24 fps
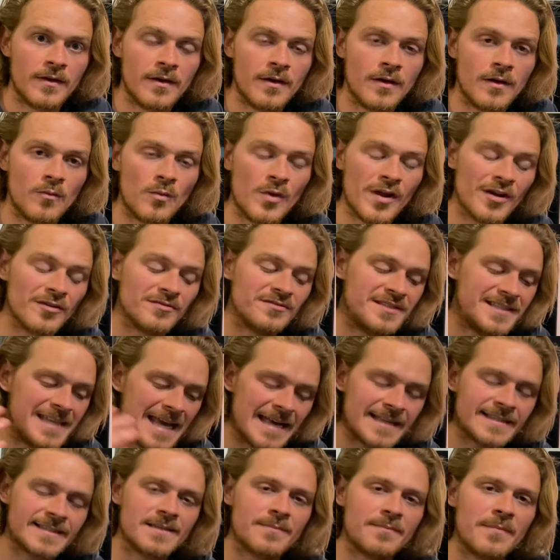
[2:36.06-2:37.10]
We are
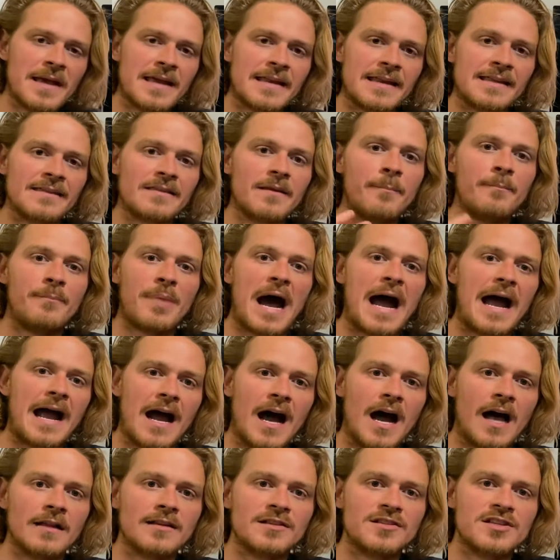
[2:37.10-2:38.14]
decimating the
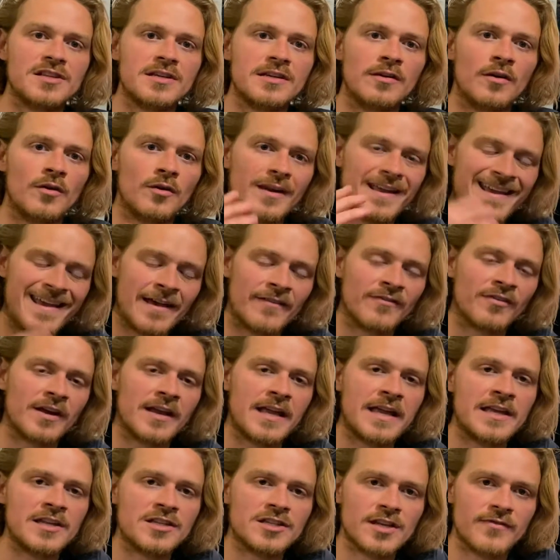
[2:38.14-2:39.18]
biology on every
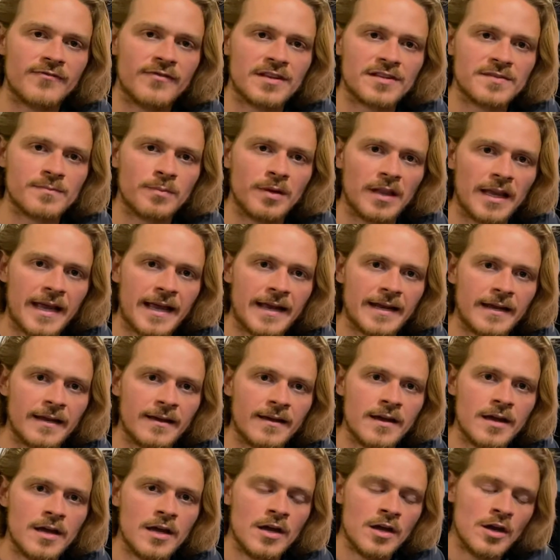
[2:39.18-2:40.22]
inch of this planet.
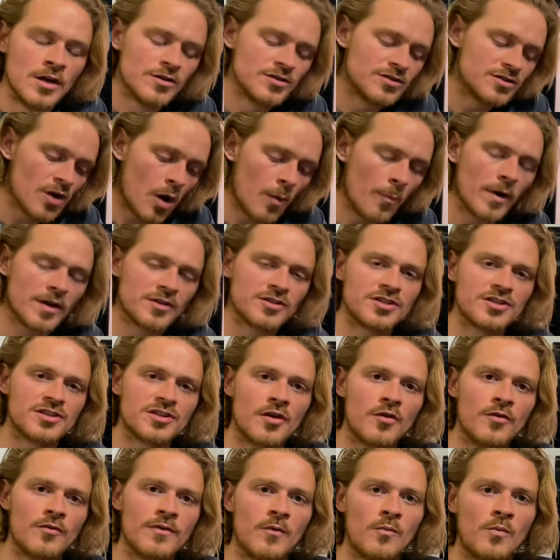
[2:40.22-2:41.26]
So much
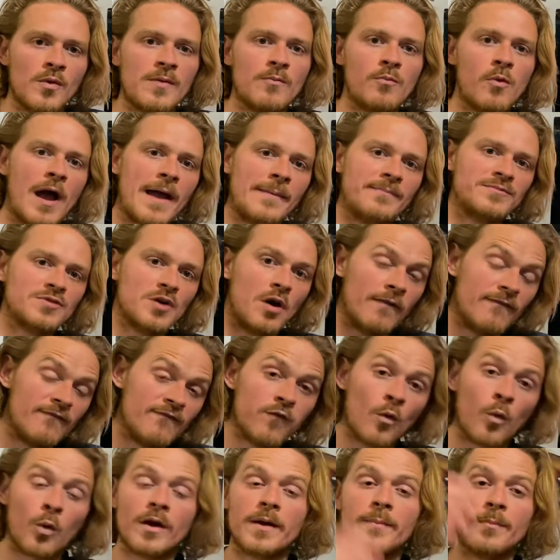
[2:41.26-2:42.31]
so that we wiped off
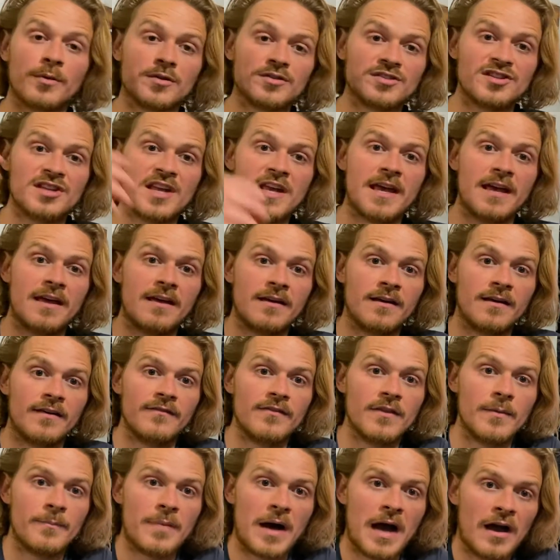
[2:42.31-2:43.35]
40% of the
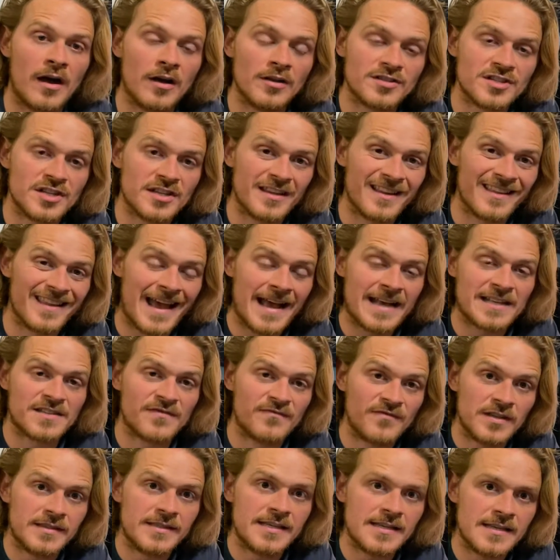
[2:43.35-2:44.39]
biology in the last
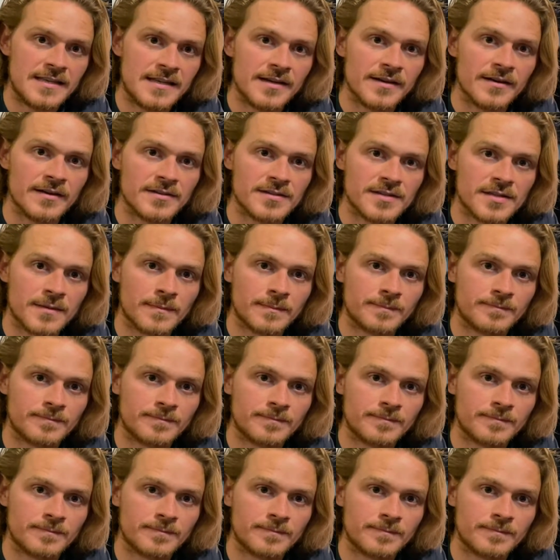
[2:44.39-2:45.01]
50 years.